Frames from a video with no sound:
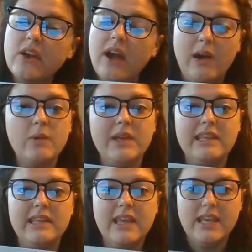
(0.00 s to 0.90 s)
or how
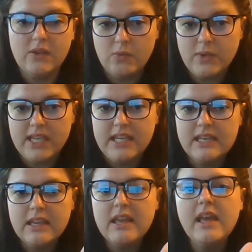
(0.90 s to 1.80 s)
quickly they can read.
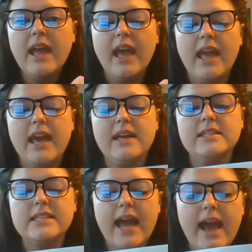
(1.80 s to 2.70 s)

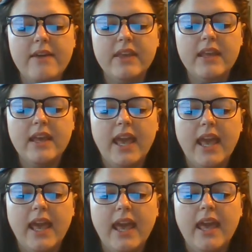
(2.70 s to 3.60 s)
And having
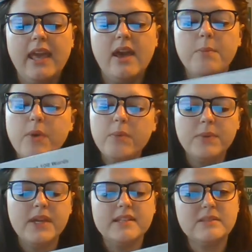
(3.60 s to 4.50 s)
a
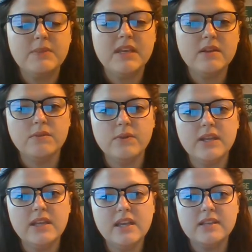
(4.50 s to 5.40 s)
appropriate speed of
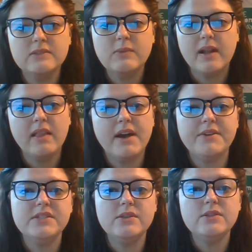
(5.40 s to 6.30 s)
reading is what
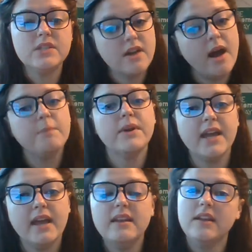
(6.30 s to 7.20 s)
allows you to
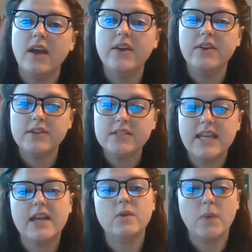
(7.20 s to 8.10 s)
comprehend and
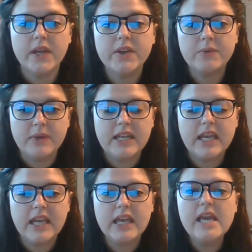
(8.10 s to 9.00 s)
understand what you're
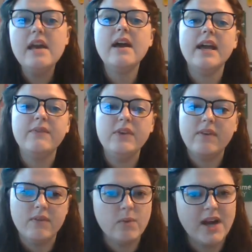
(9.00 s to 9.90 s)
reading. If you've
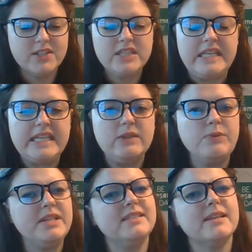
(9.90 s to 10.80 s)
ever watched a kid
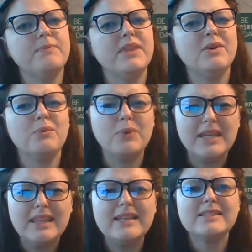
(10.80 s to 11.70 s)
read something
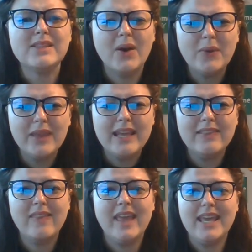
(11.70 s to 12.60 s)
really slowly and
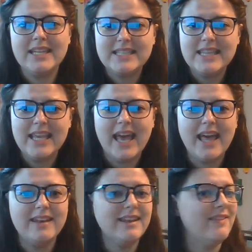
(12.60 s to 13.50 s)
then they get to the
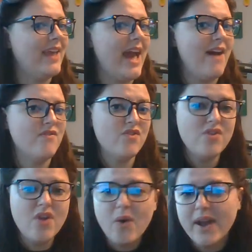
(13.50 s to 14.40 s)
end and they have
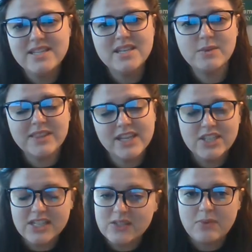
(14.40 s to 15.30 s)
no idea what they
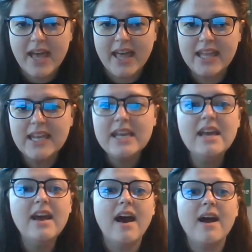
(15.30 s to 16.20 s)
just read,
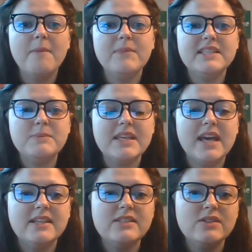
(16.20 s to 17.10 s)
it's
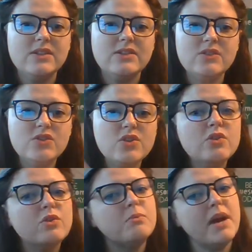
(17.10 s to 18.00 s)
because there's
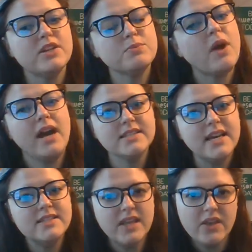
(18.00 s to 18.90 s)
too much
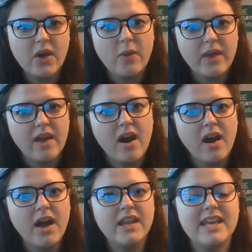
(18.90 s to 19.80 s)
processing going
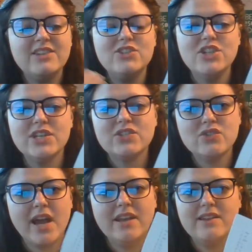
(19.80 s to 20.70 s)
on in just
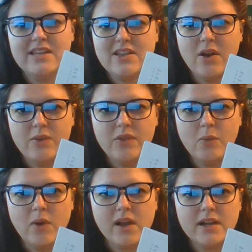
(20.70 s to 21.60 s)
trying to decode the
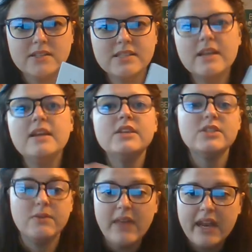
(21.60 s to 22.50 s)
words.
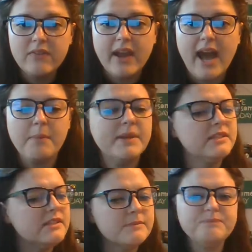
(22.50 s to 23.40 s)
So if that ever
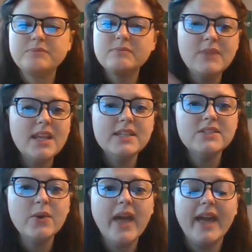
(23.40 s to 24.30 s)
happens, it's
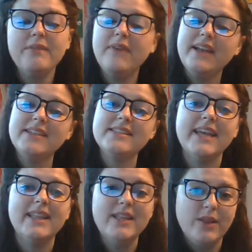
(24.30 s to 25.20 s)
okay. Find a
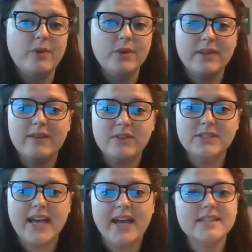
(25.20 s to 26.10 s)
slightly lower level
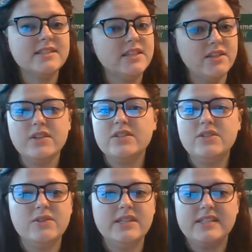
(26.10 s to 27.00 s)
text and you can
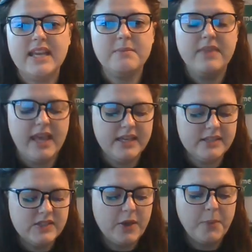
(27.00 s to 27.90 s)
do the same thing.
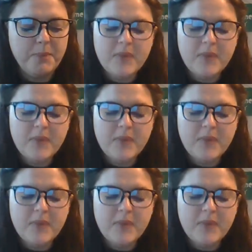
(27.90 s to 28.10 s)
So